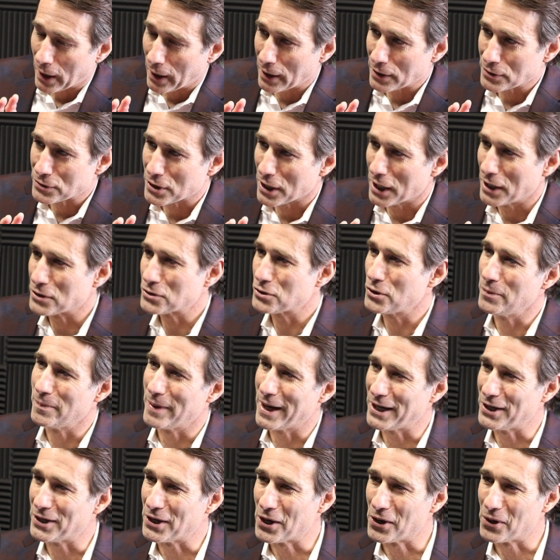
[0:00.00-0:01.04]
as as you
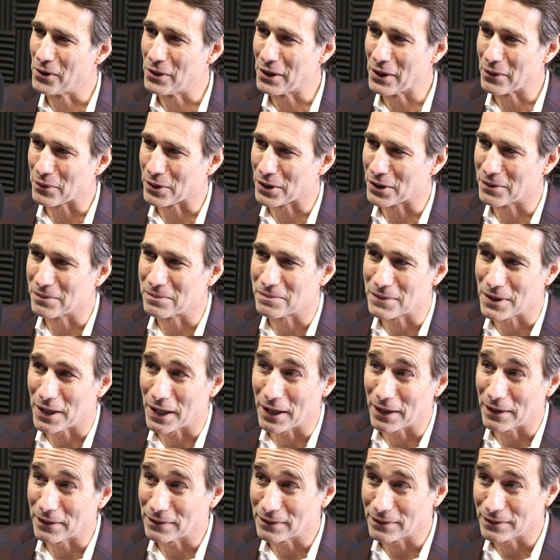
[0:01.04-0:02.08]
may know, there were
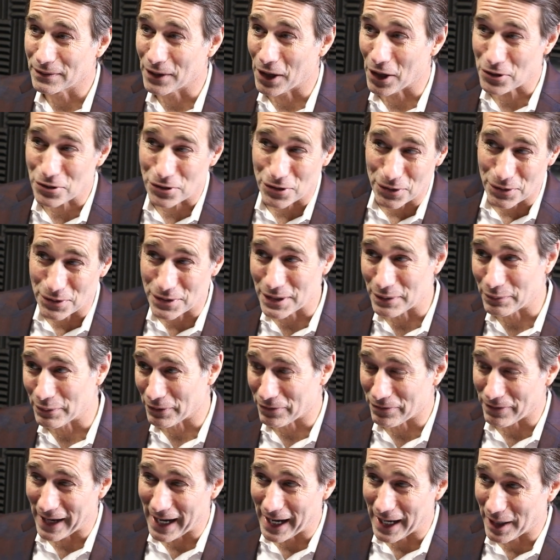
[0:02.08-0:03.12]
uh, lawsuits that were
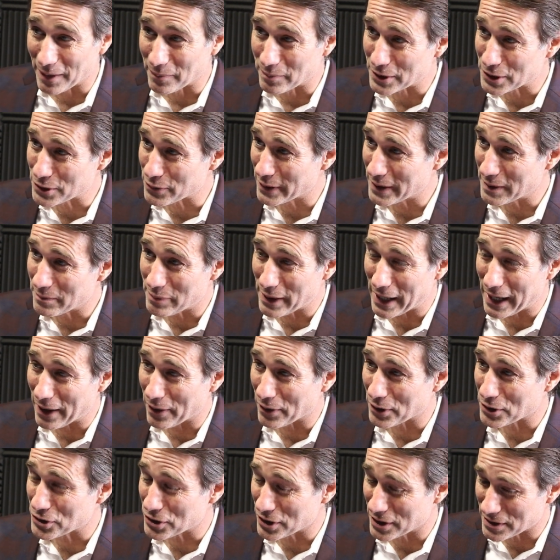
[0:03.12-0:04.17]
filed between
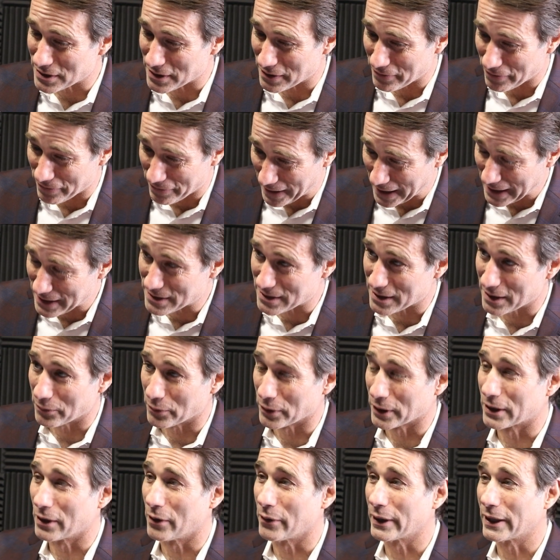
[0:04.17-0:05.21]
parishes and oh, fights yeah. that
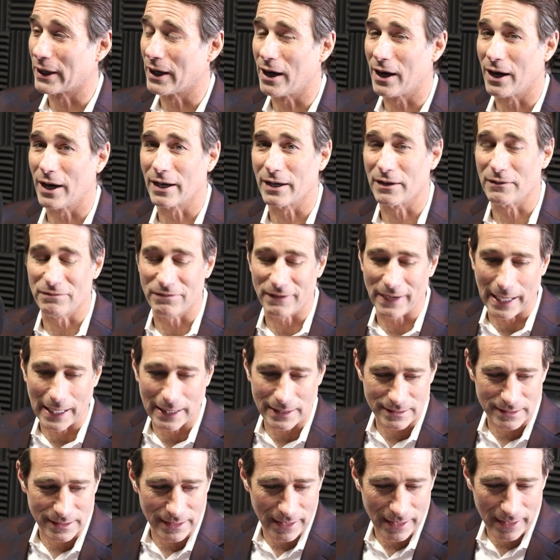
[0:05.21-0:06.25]
were going on. In
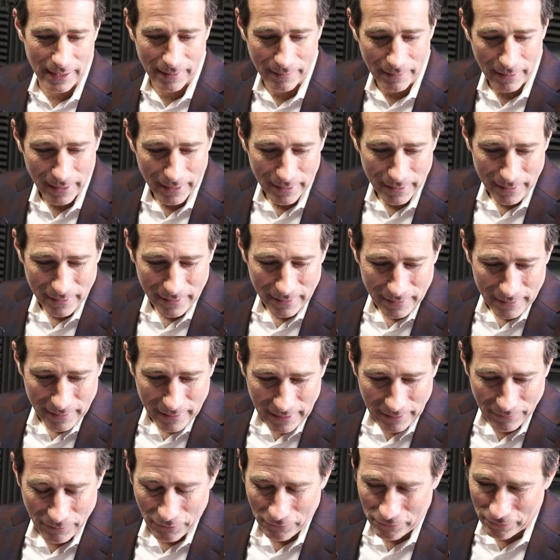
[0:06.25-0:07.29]
fact, uh,
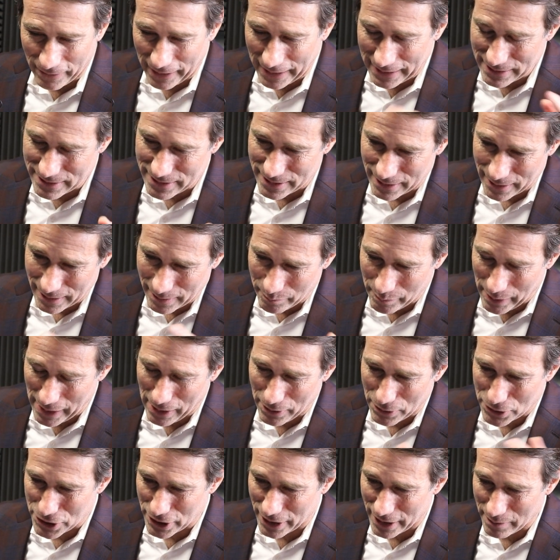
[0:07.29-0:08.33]
even fights in a
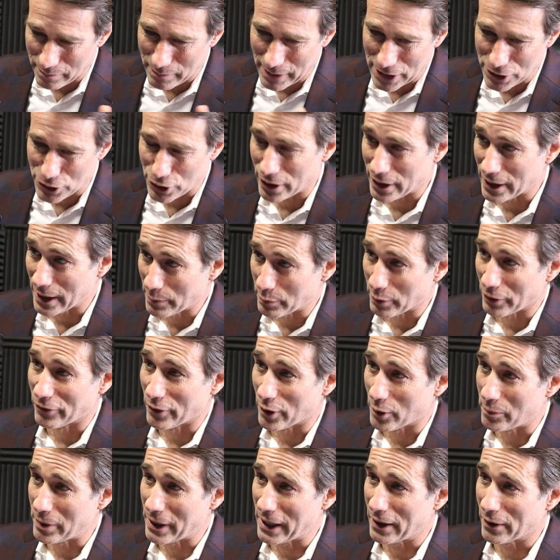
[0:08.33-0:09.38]
parish I didn't mention in
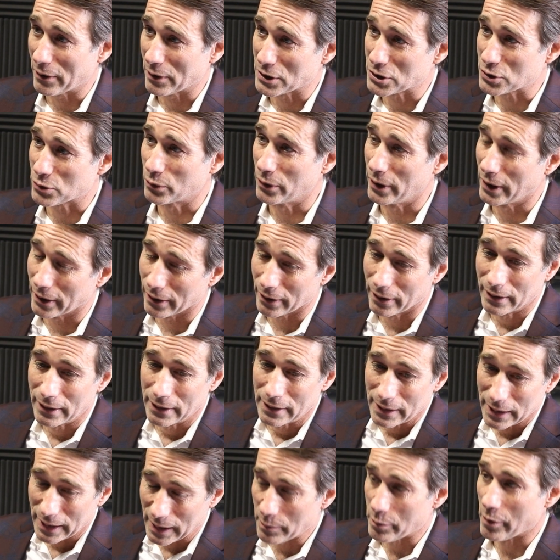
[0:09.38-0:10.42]
Iberville Parish, where
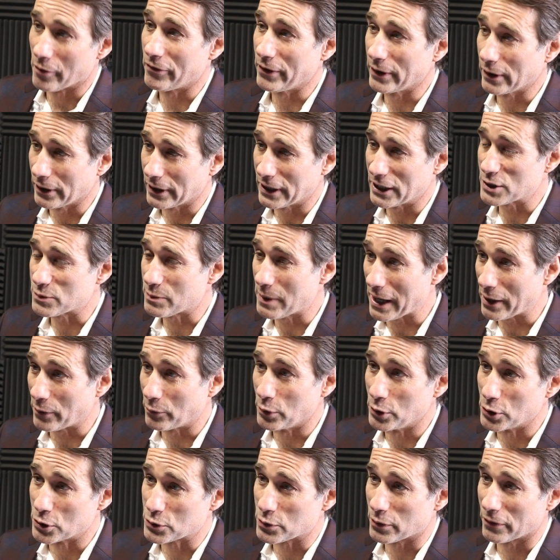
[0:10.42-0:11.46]
Iberville and East Baton
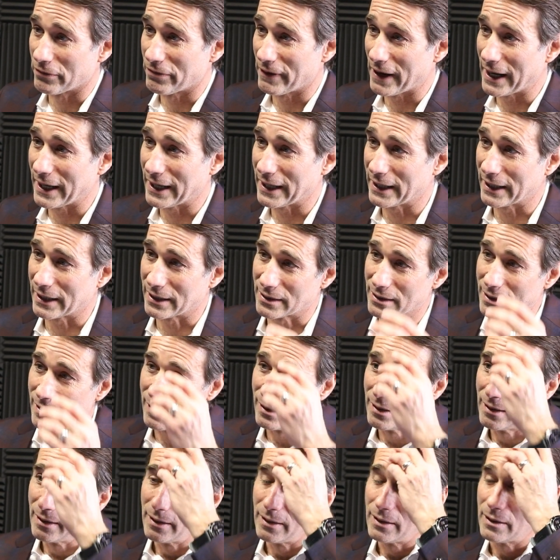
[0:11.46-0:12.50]
Rouge were fighting, and the
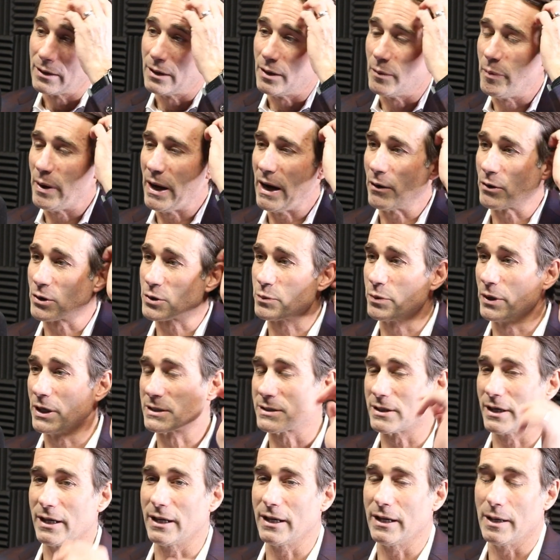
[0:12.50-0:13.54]
the parish
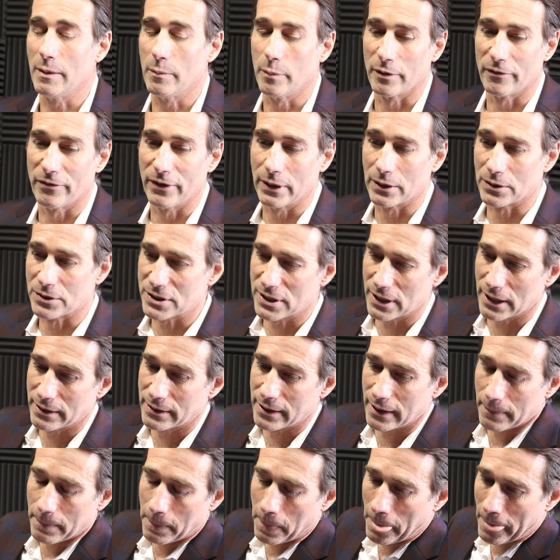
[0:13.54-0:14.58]
president in Iberville said
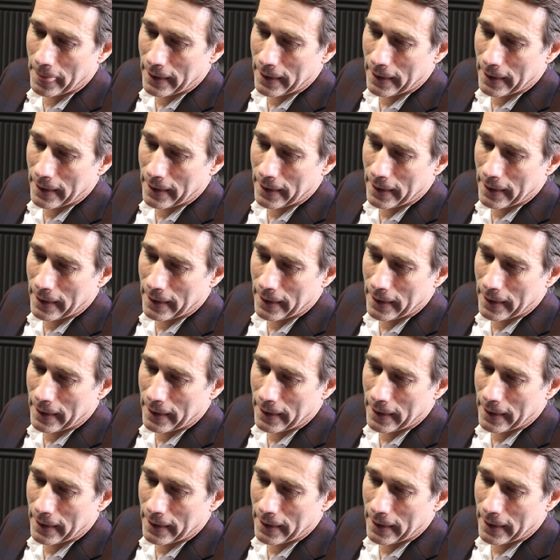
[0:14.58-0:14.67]
that